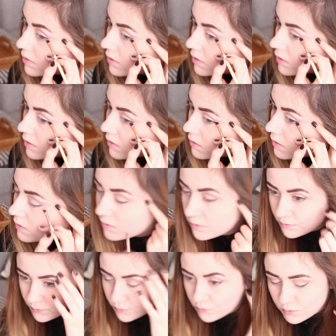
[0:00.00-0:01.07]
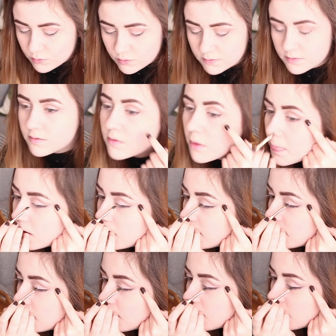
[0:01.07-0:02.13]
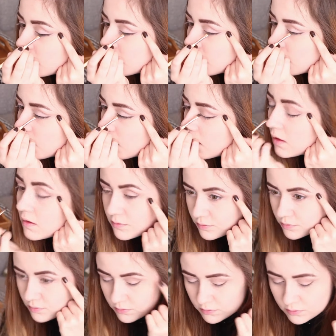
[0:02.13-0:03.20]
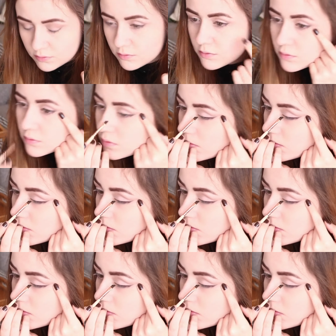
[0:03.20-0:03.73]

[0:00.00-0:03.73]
I just use the same brush, I just go across my lid, because basically I don't really